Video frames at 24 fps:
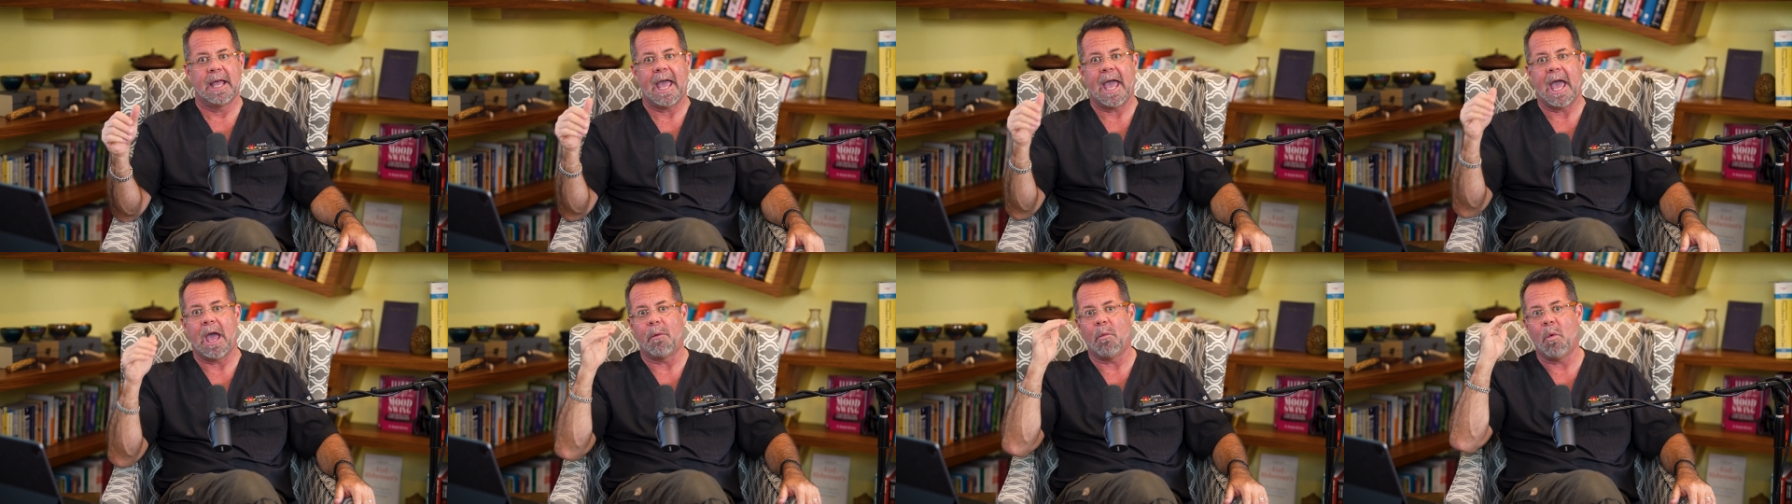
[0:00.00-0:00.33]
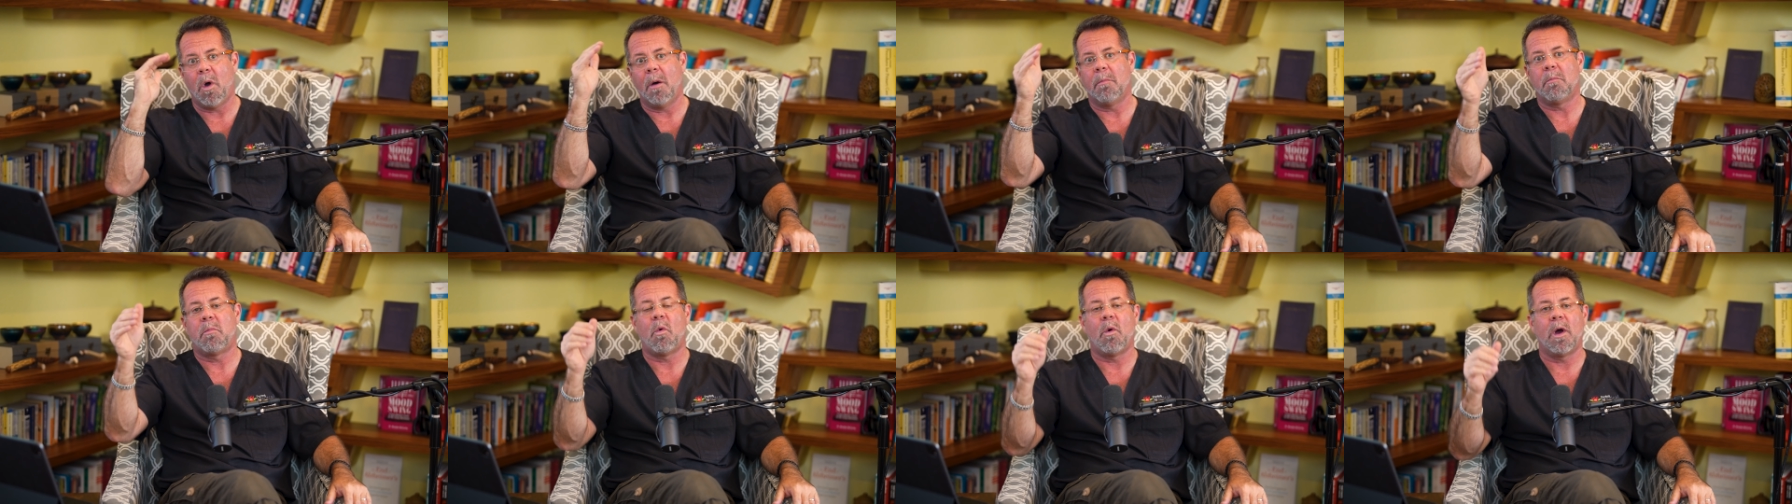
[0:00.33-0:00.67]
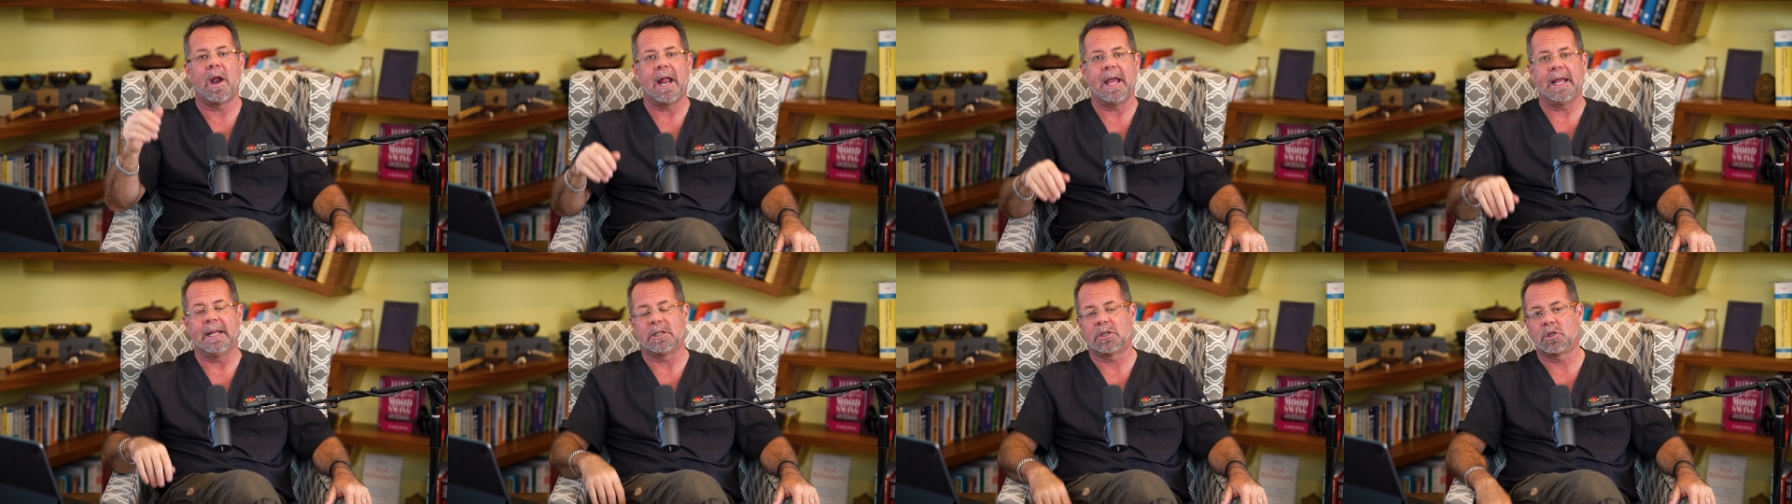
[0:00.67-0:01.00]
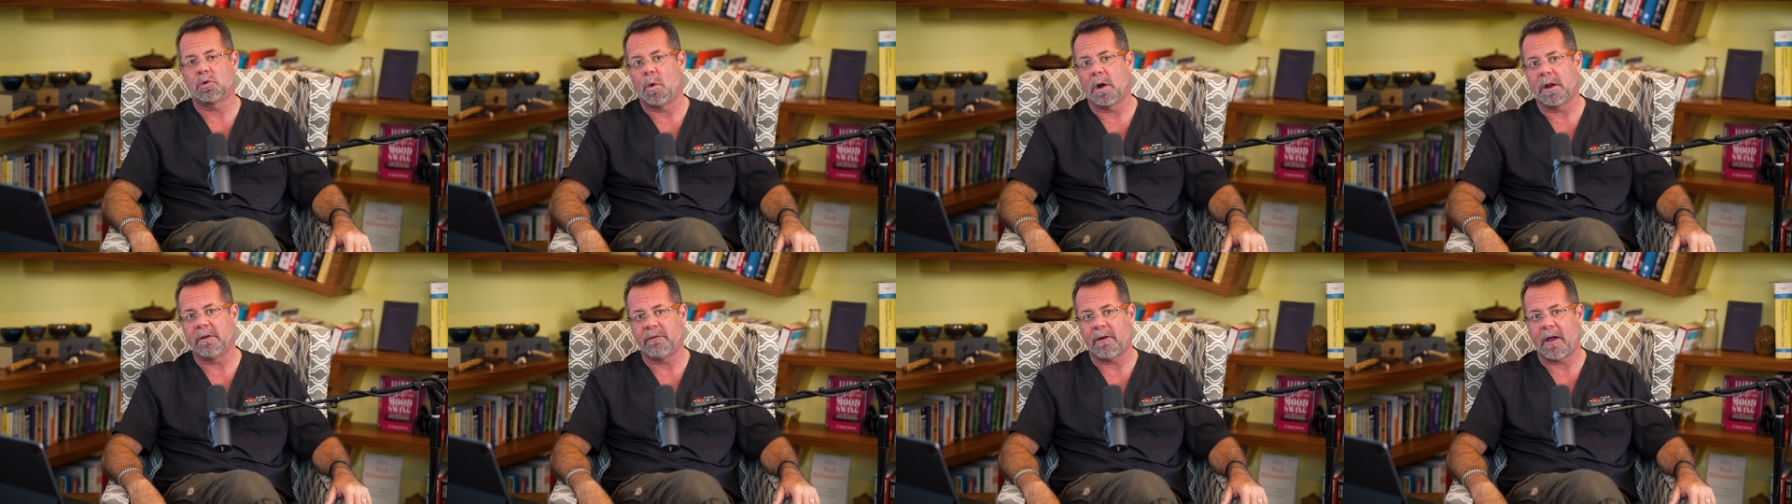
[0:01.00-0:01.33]
At one point, I hit
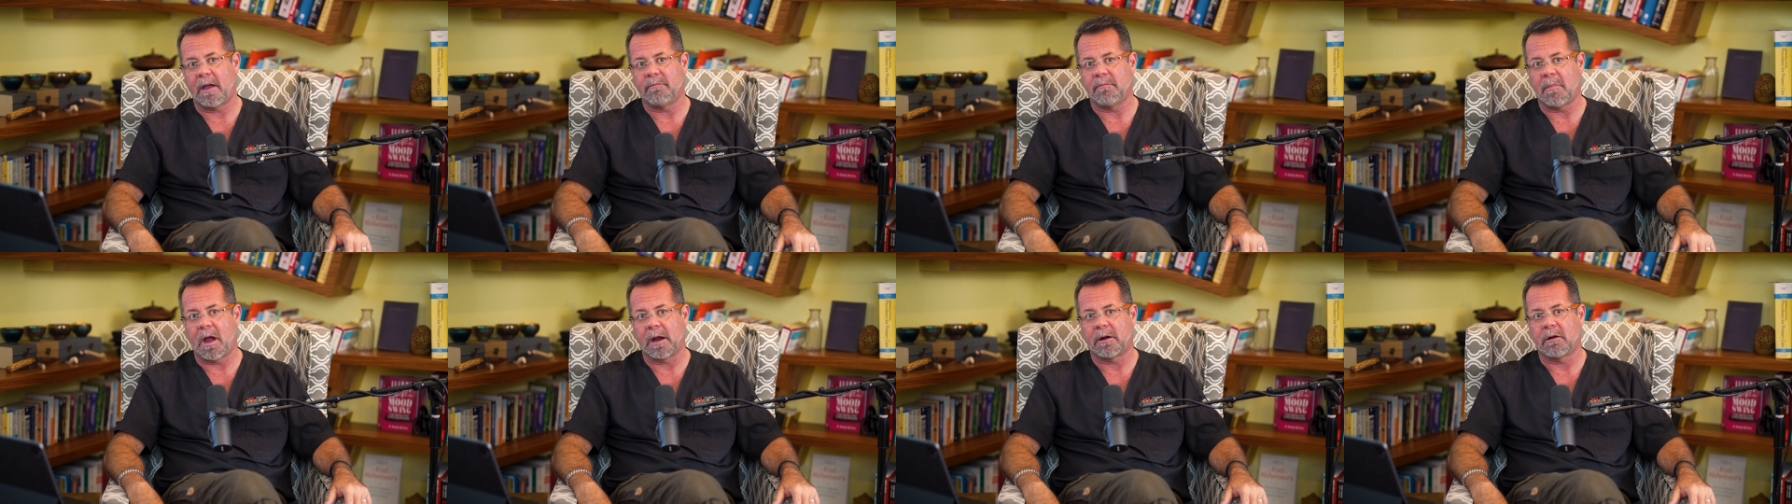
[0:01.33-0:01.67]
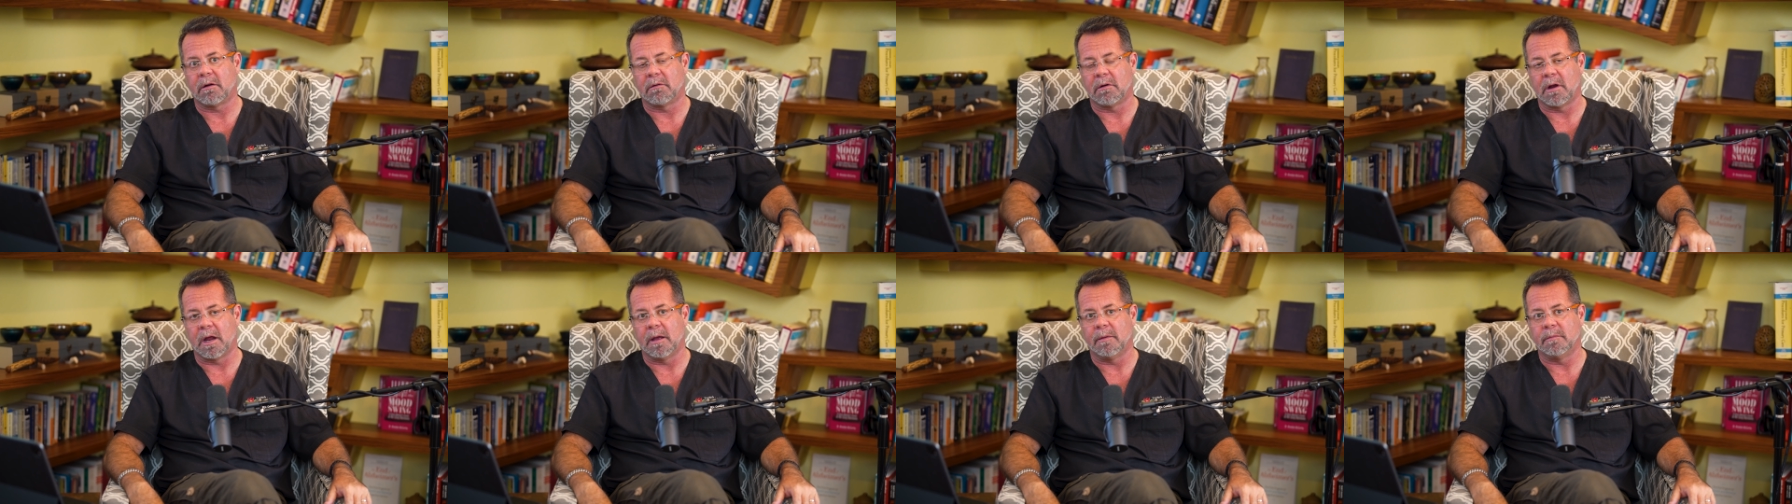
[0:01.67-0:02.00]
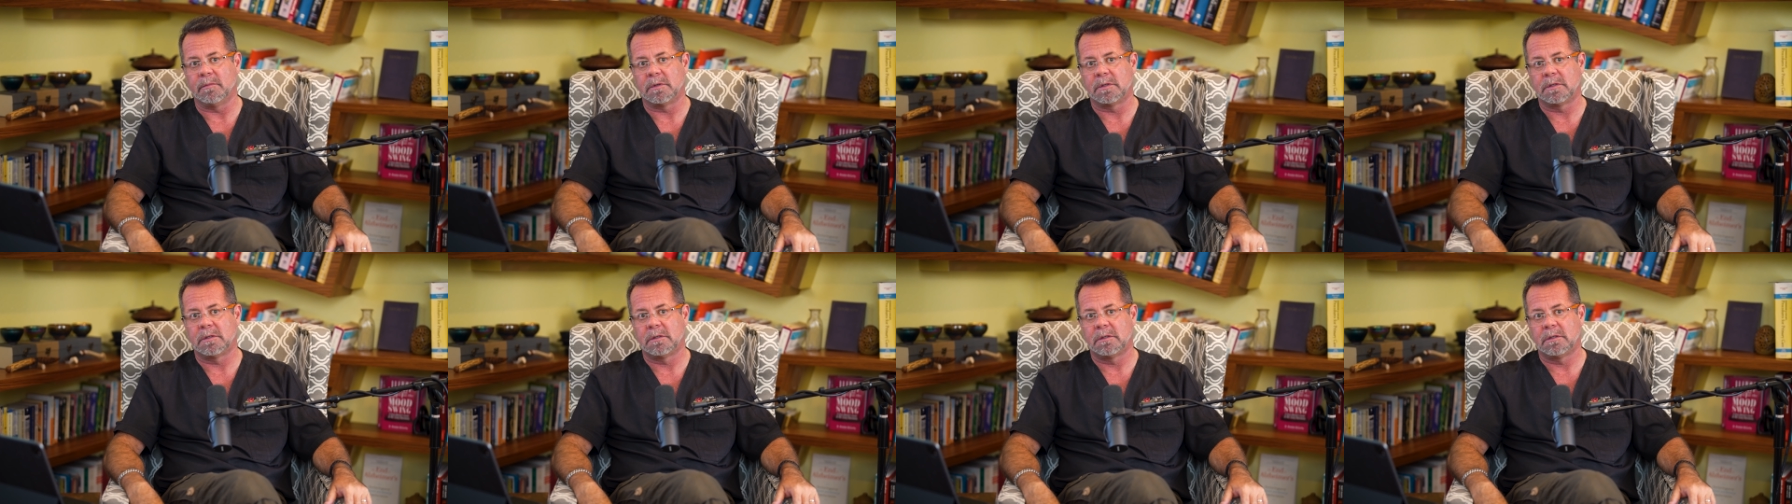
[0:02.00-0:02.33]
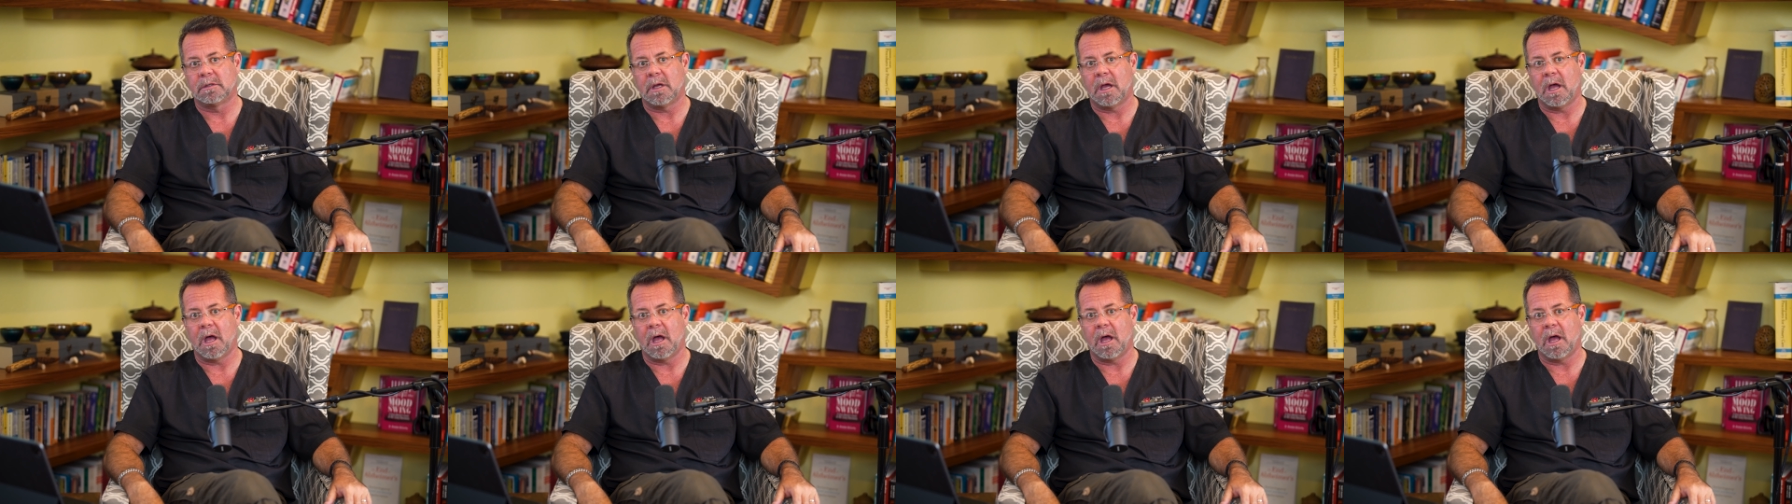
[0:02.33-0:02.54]
25 micrograms